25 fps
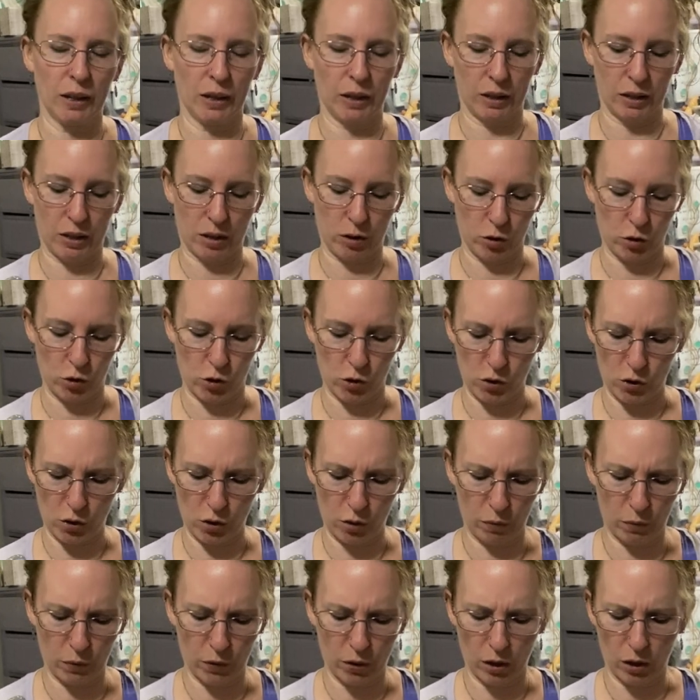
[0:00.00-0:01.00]
And so
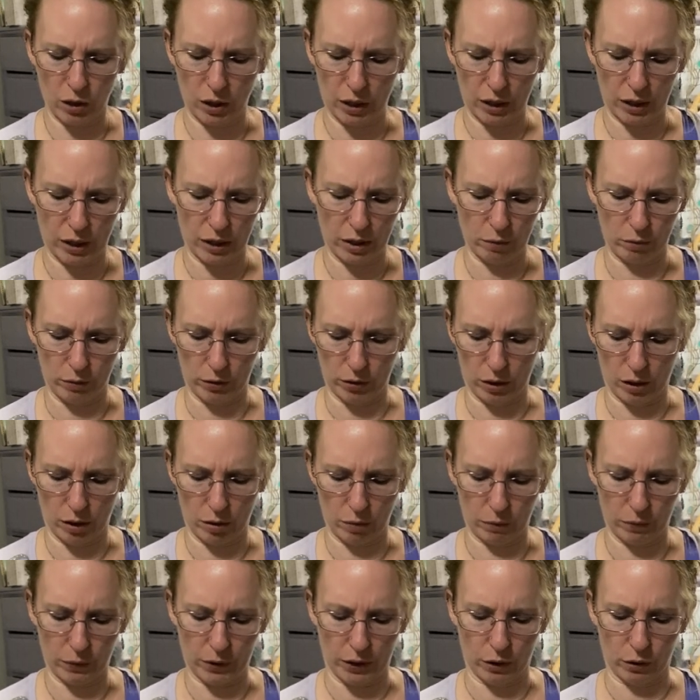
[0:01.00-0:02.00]
far I have
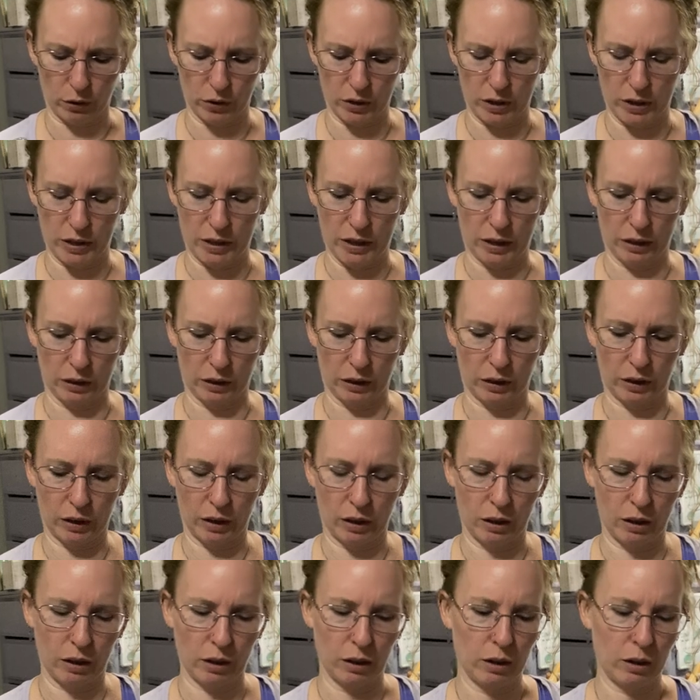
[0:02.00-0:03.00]
not found a
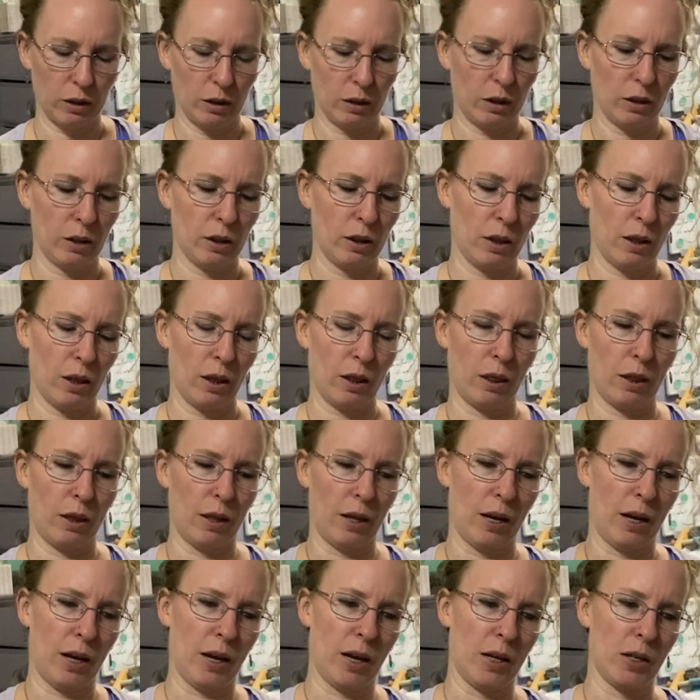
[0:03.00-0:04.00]
Delica
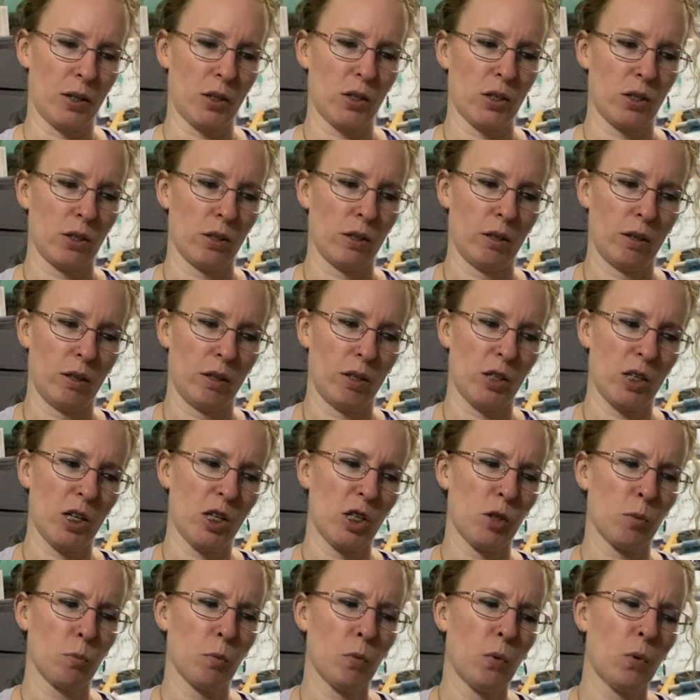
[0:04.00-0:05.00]
that it,
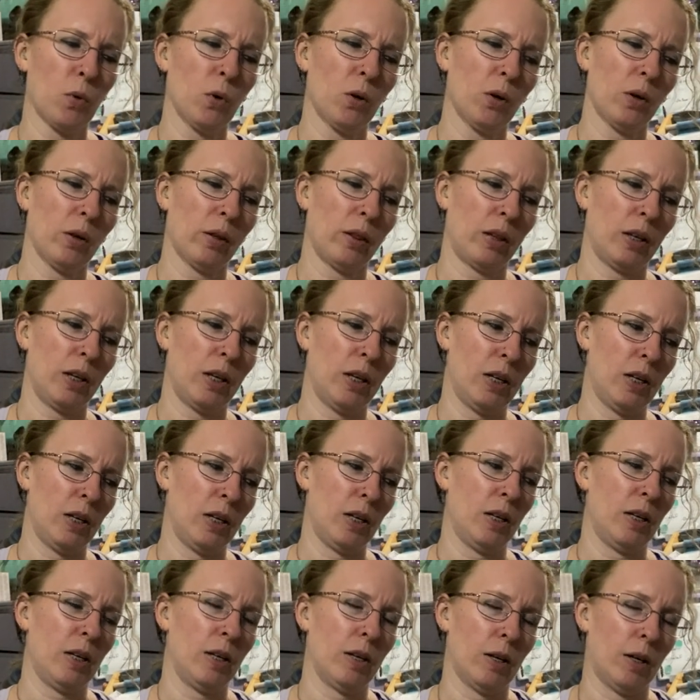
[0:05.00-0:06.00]
it's more
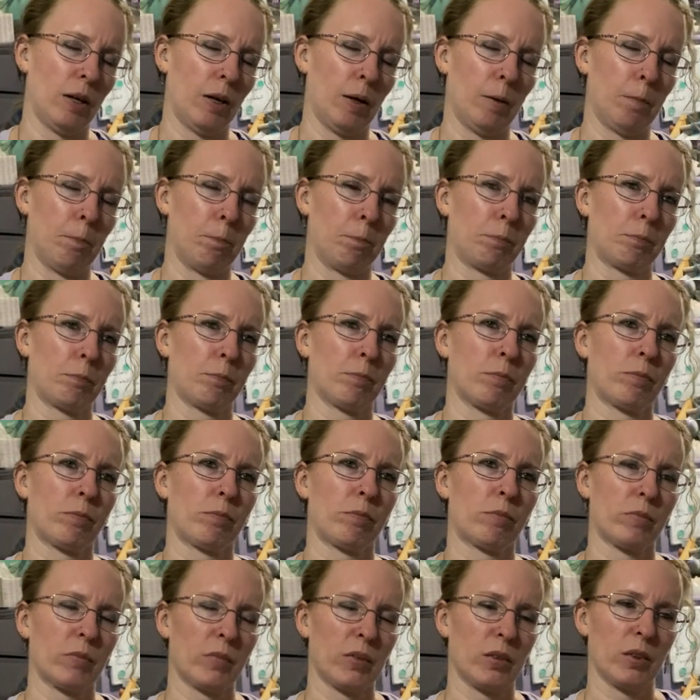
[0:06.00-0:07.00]
the, um,
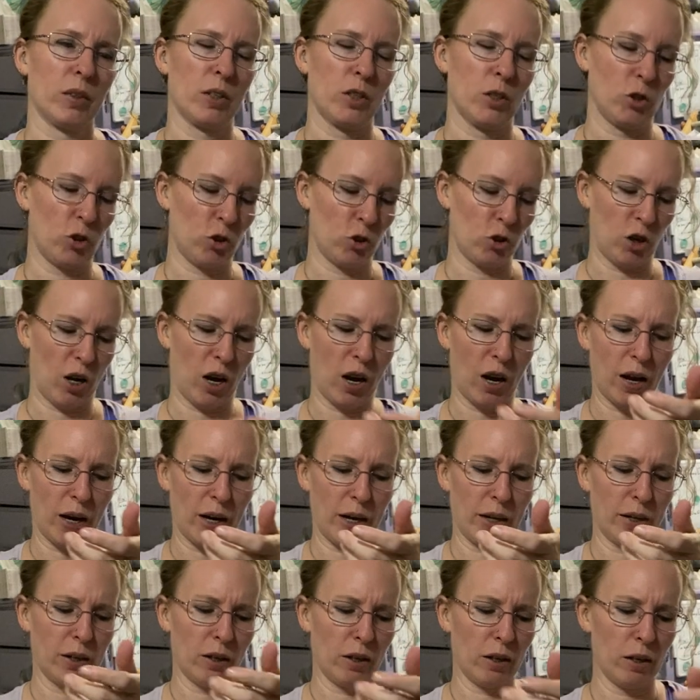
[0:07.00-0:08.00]
the
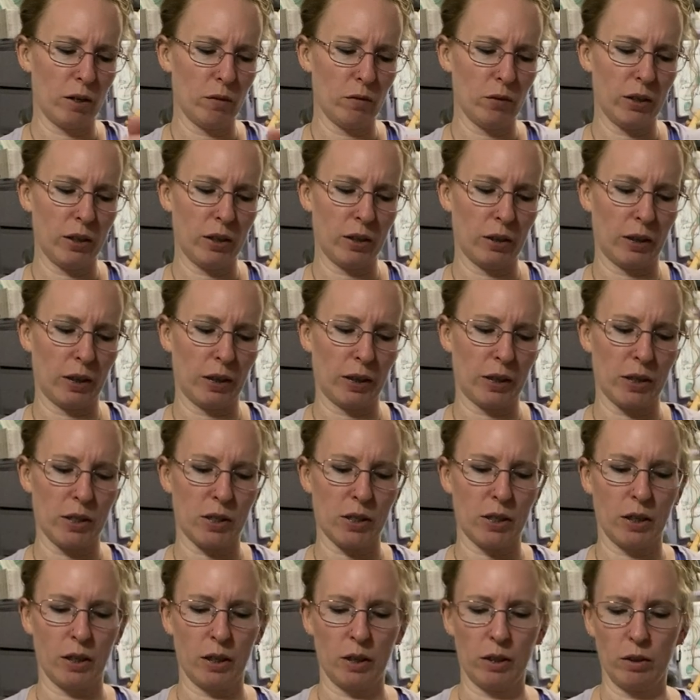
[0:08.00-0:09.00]
shine of it. Like it's
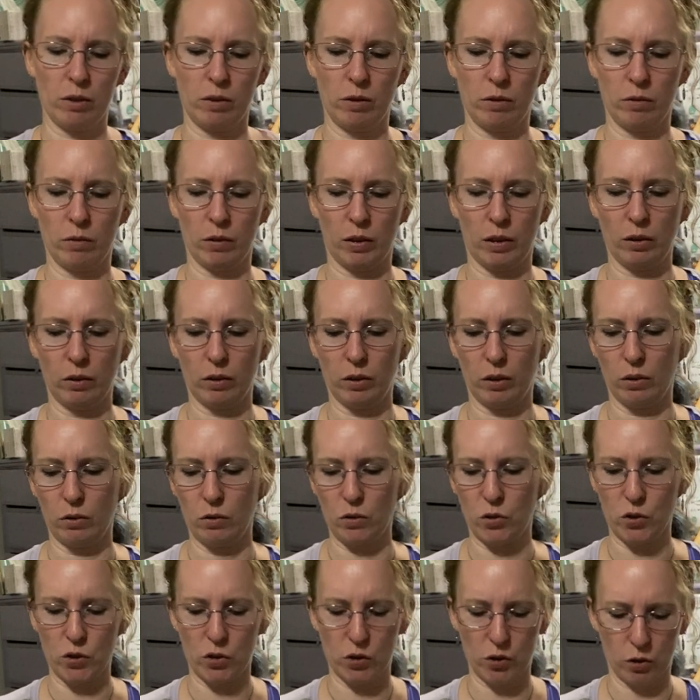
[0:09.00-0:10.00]
kind of, I don't know,
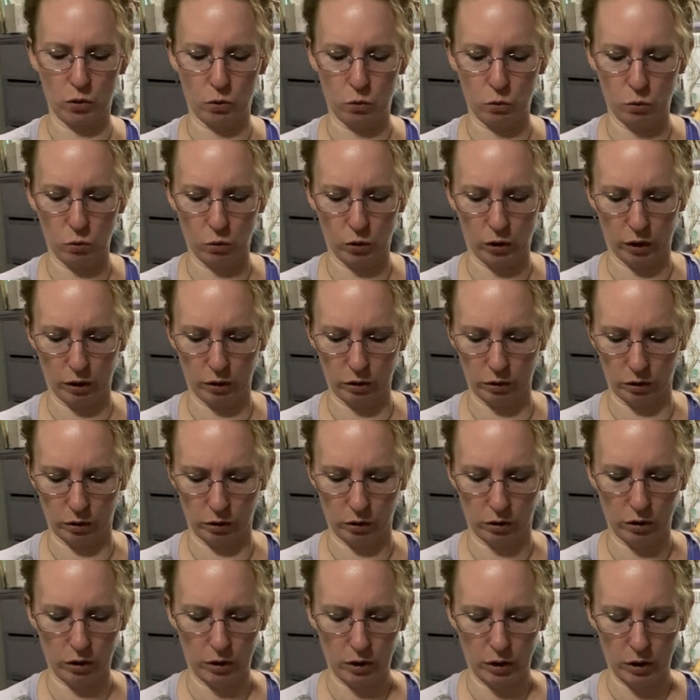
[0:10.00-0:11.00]
it's just a cool color.